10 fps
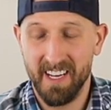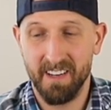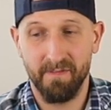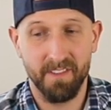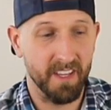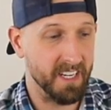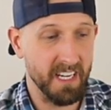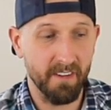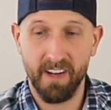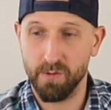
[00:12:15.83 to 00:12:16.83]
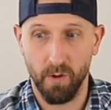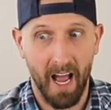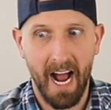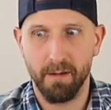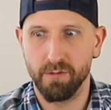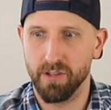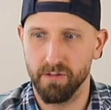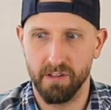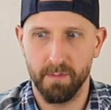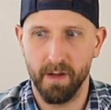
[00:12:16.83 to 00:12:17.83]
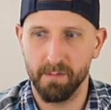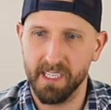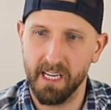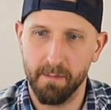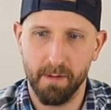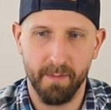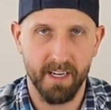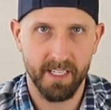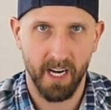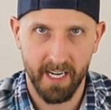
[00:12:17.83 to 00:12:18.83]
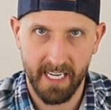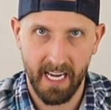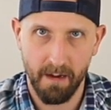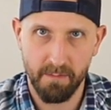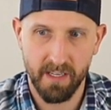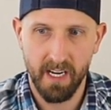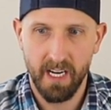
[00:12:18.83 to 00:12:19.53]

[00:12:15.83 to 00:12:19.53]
The defense will absolutely be able to keep them in a ton of games,